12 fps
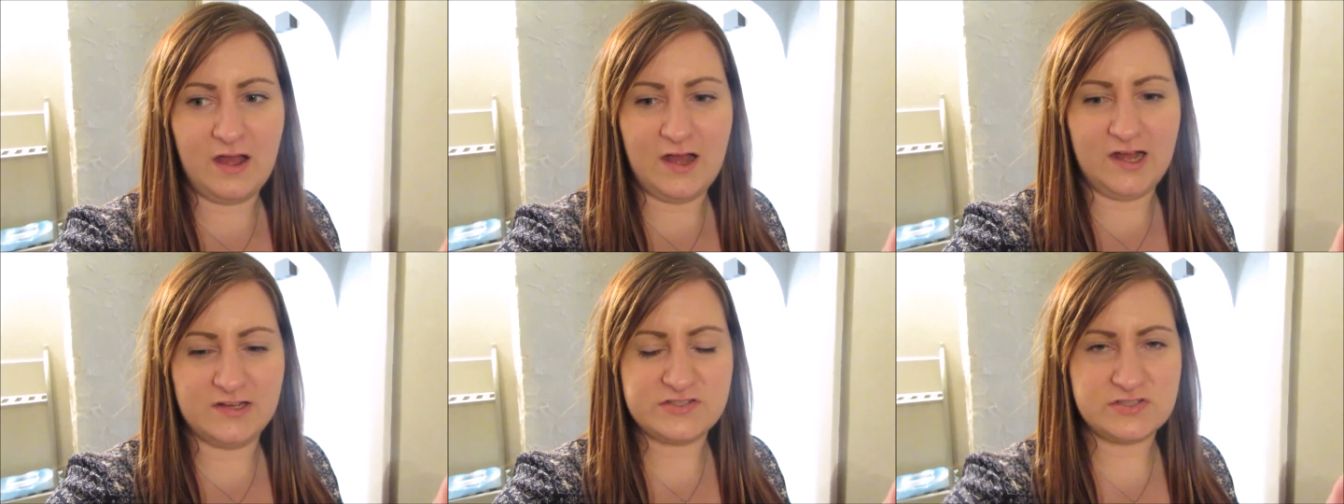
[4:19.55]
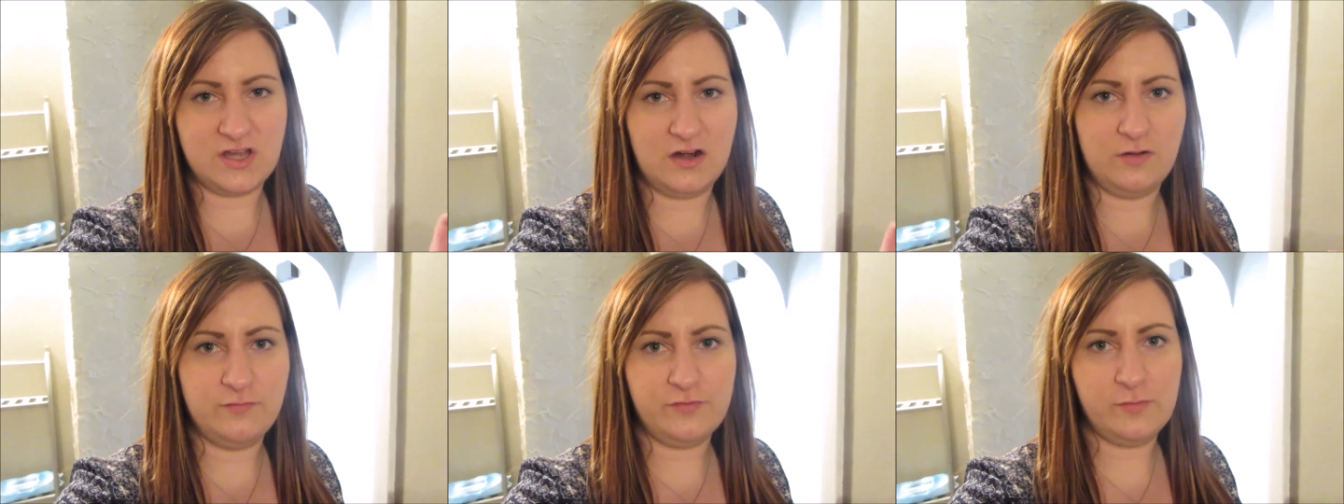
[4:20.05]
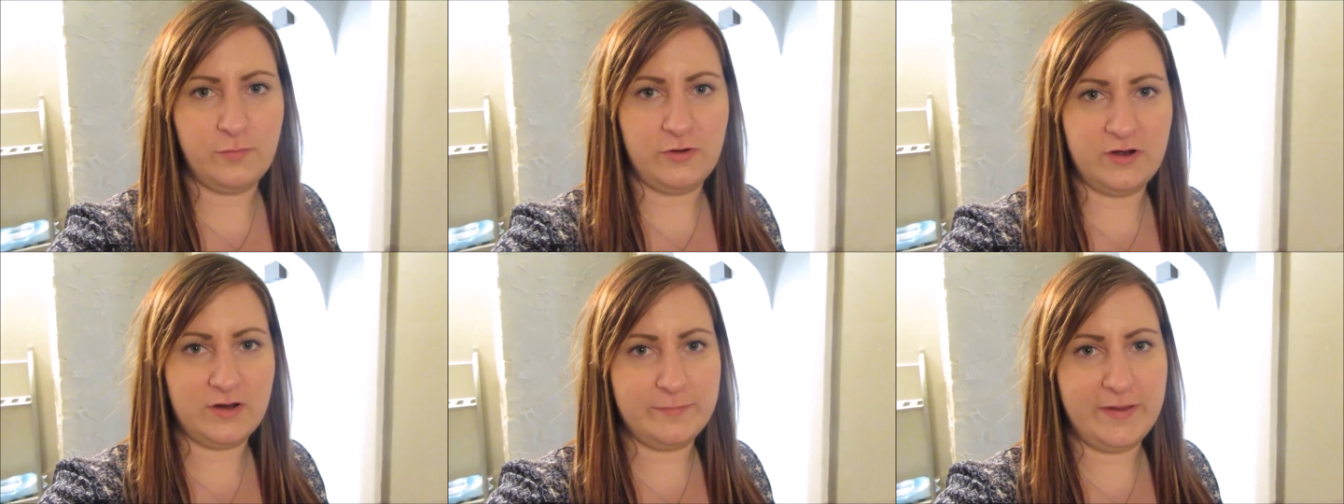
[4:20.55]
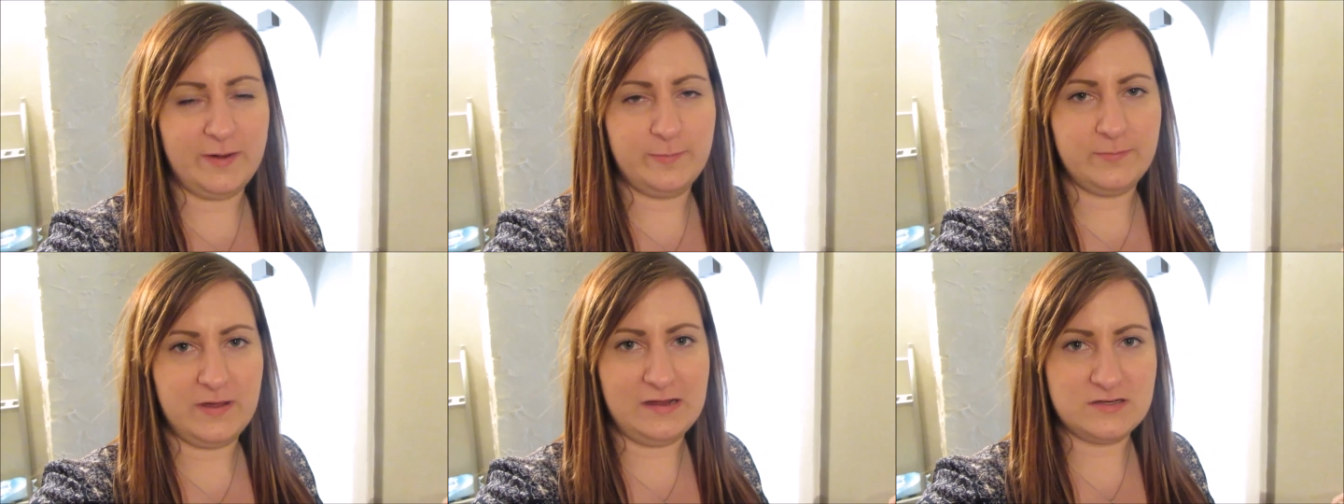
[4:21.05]
Uh, I just got home from work, Matt
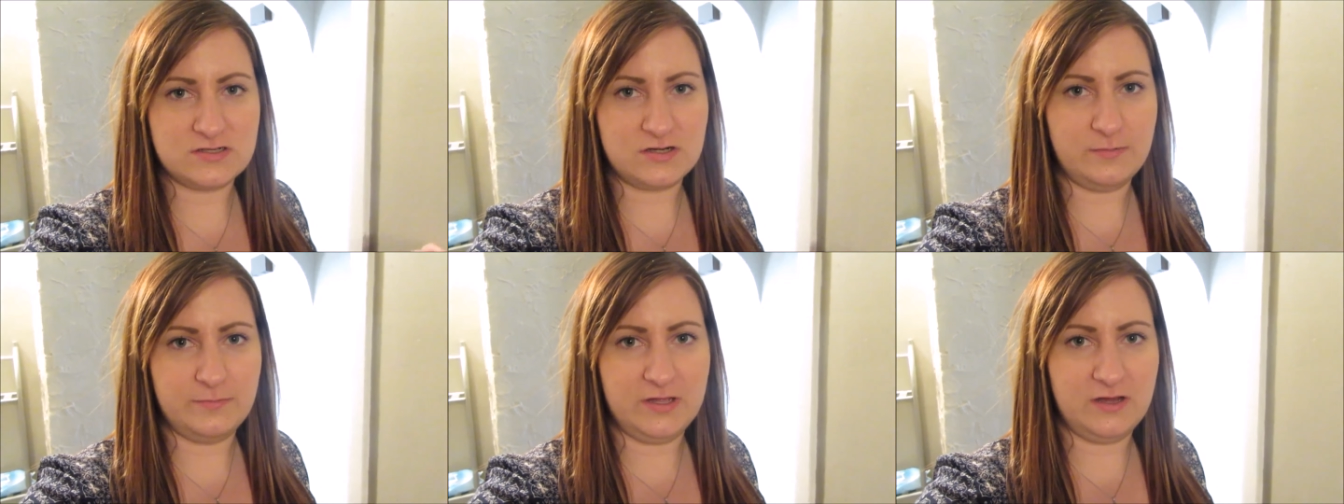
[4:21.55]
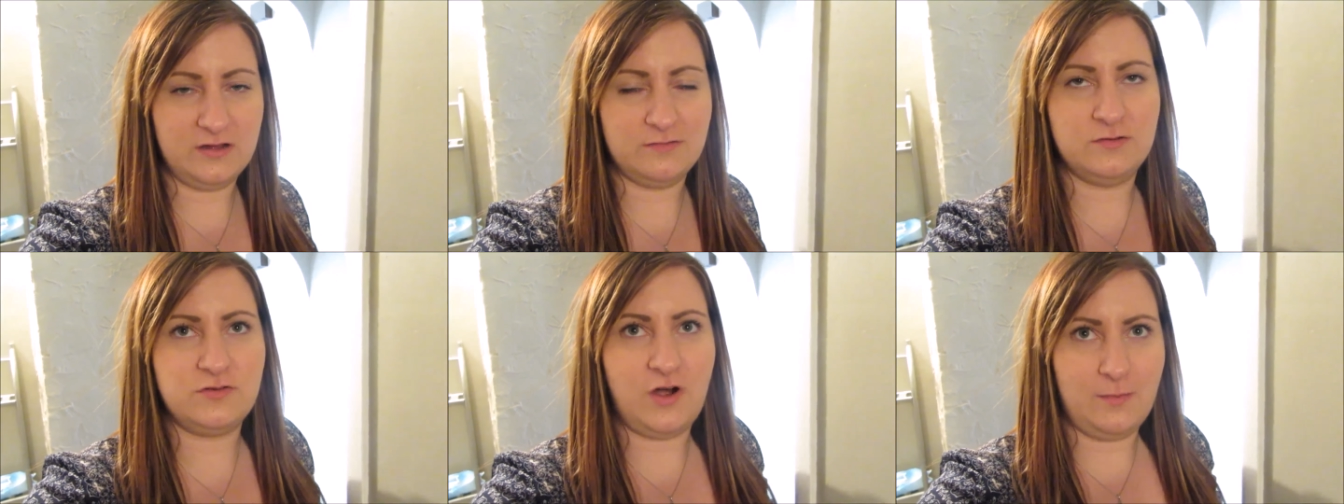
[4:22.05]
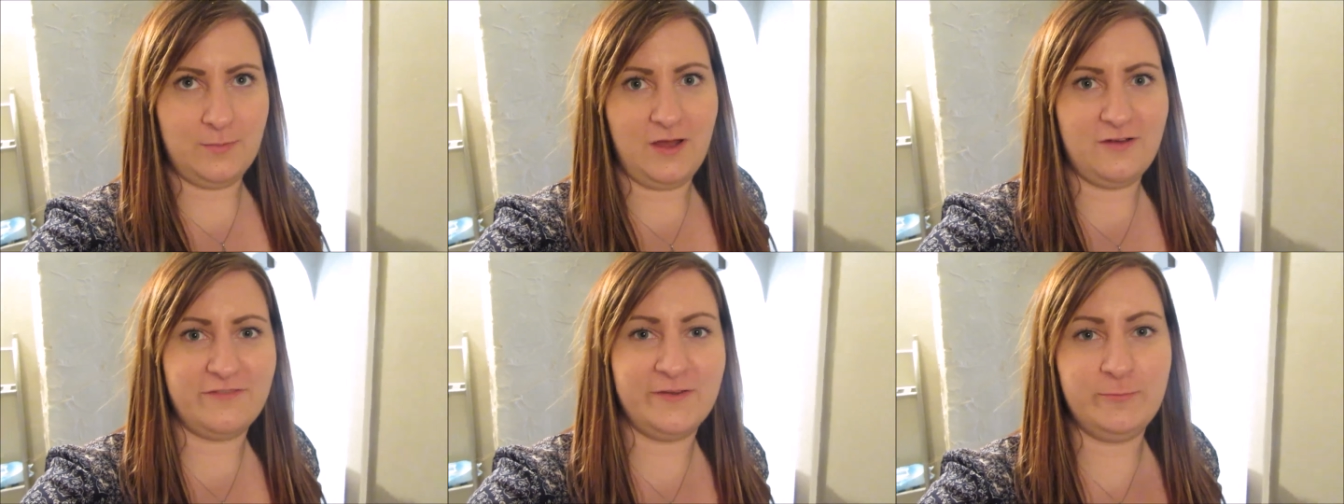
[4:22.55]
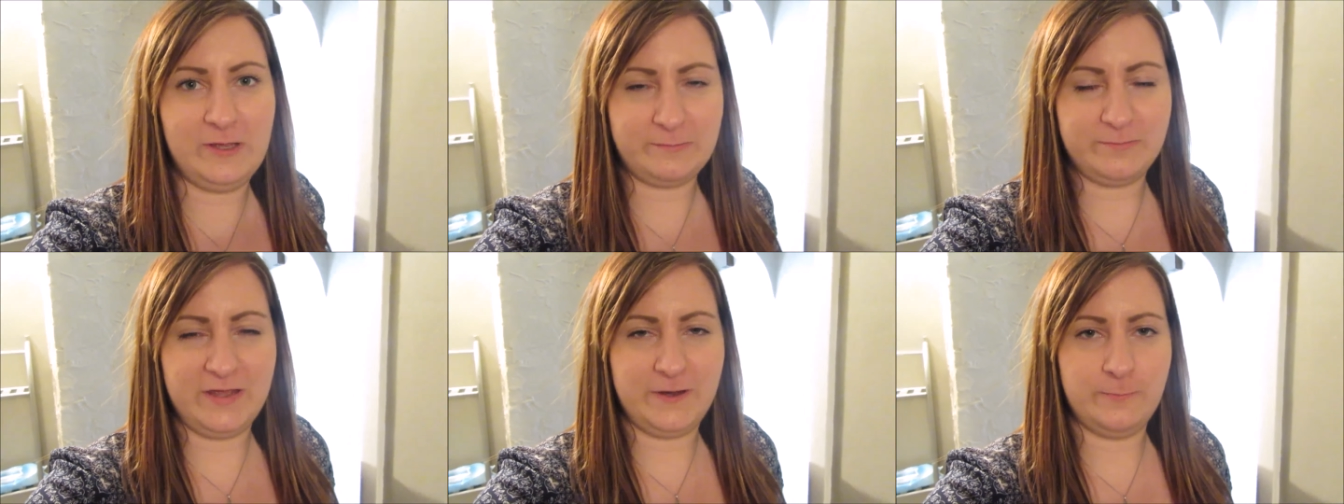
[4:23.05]
uh, dropped, yeah, dropped me off and picked
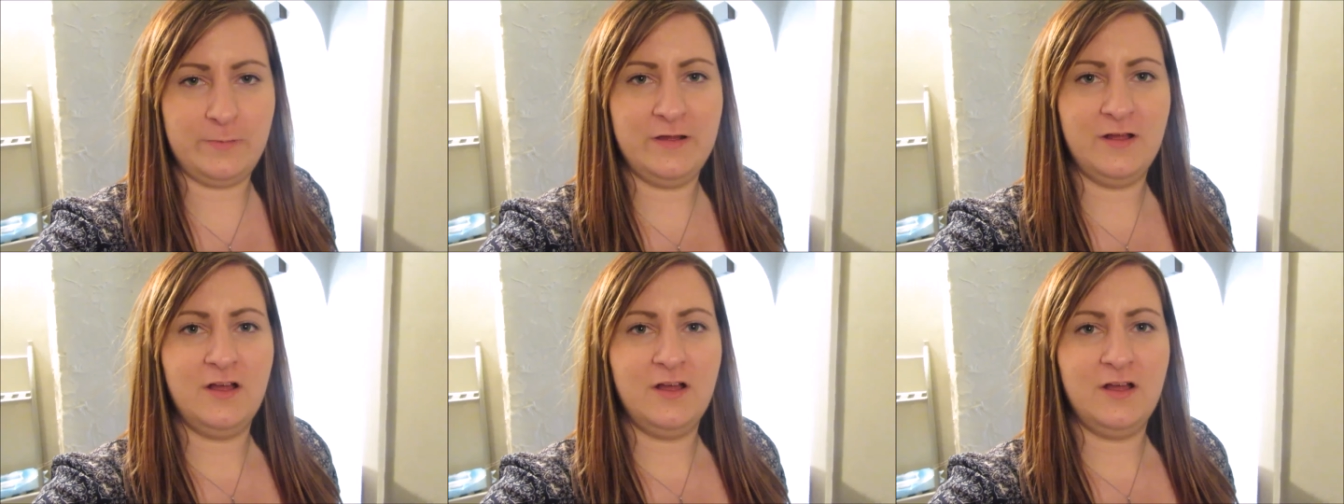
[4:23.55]
me up.